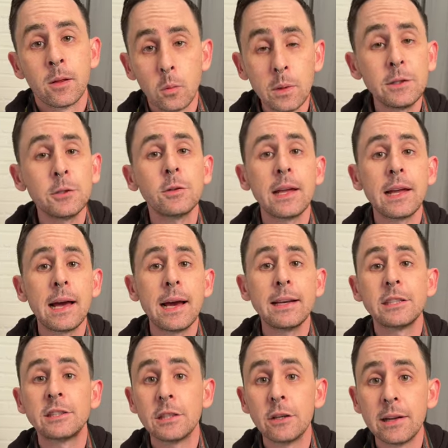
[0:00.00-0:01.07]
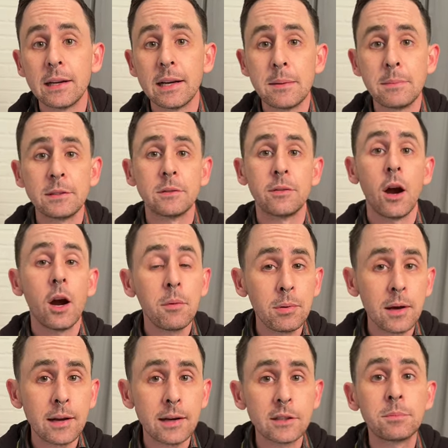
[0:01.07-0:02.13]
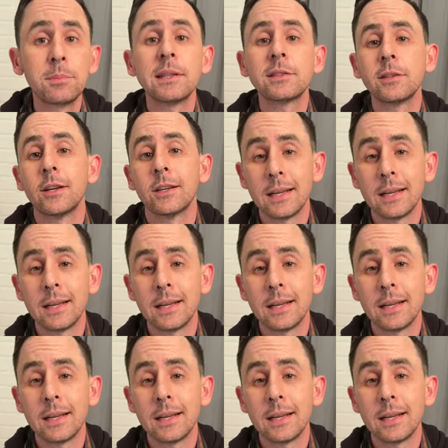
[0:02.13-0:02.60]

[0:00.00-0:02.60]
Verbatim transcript: We told AI to generate an image of our products based on their